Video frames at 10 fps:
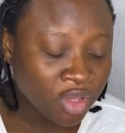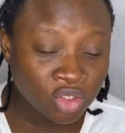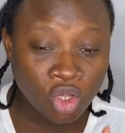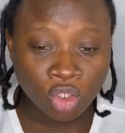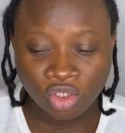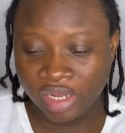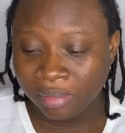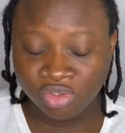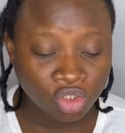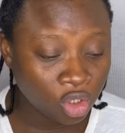So today
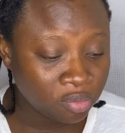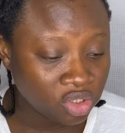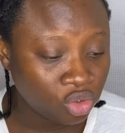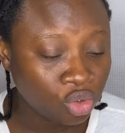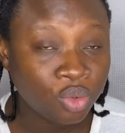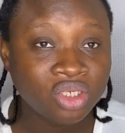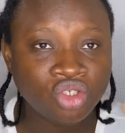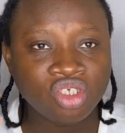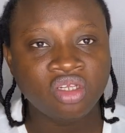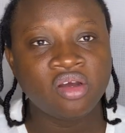I'm just going to be doing
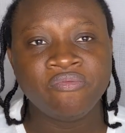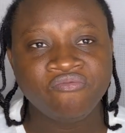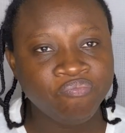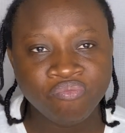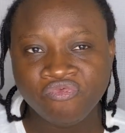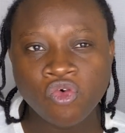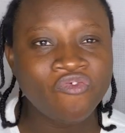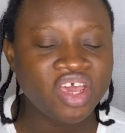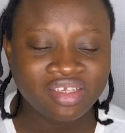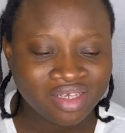just a full
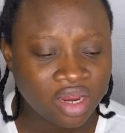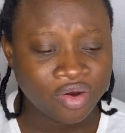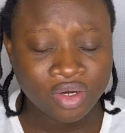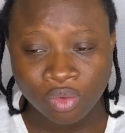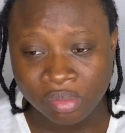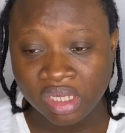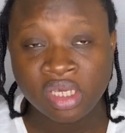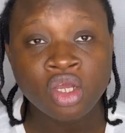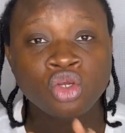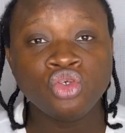face get ready with
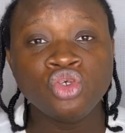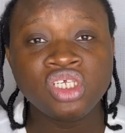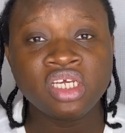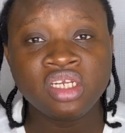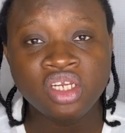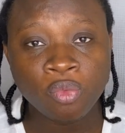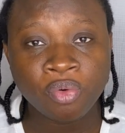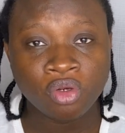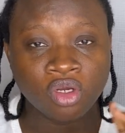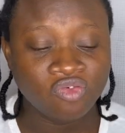me using new
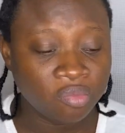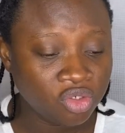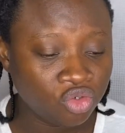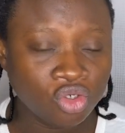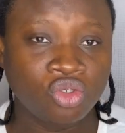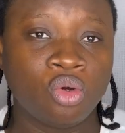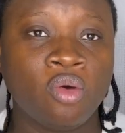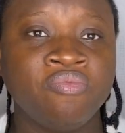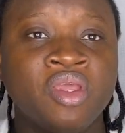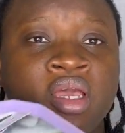products from the drugstore.
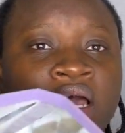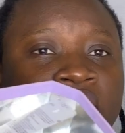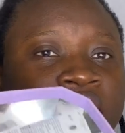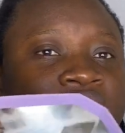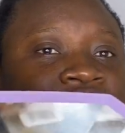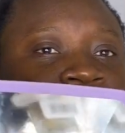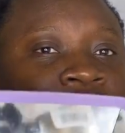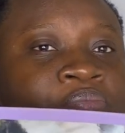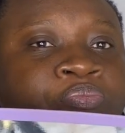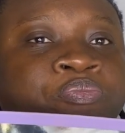I have
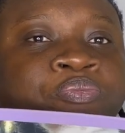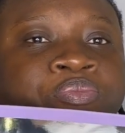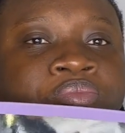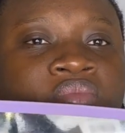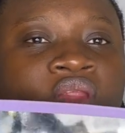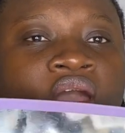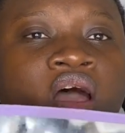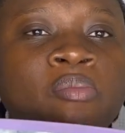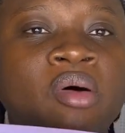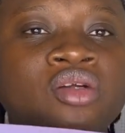
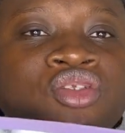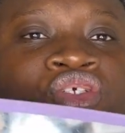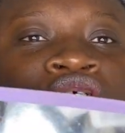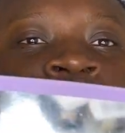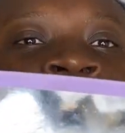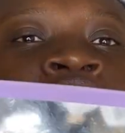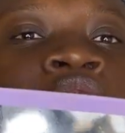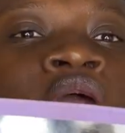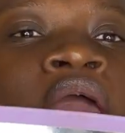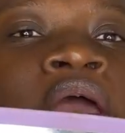a bunch
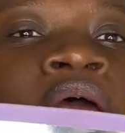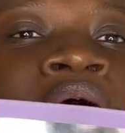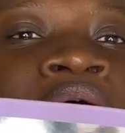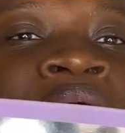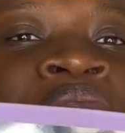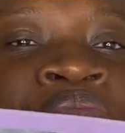here.